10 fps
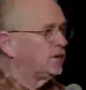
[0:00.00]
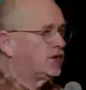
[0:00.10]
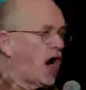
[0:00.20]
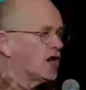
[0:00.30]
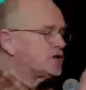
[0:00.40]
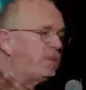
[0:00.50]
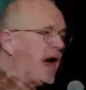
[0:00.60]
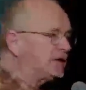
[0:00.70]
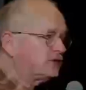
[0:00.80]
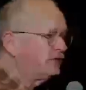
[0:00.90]
God's
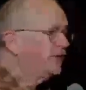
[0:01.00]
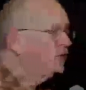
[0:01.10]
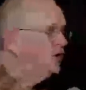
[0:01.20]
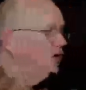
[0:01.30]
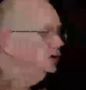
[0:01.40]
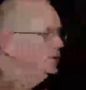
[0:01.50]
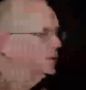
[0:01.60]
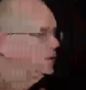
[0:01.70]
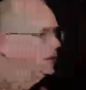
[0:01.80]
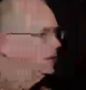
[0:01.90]
about to fill you
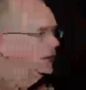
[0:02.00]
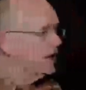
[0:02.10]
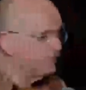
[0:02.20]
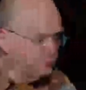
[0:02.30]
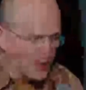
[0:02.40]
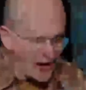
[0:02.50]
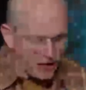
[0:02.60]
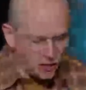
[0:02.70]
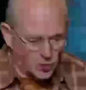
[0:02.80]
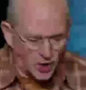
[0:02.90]
in a brand
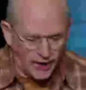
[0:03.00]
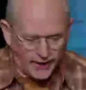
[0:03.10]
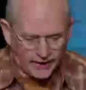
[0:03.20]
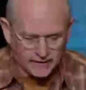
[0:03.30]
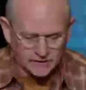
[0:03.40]
new way.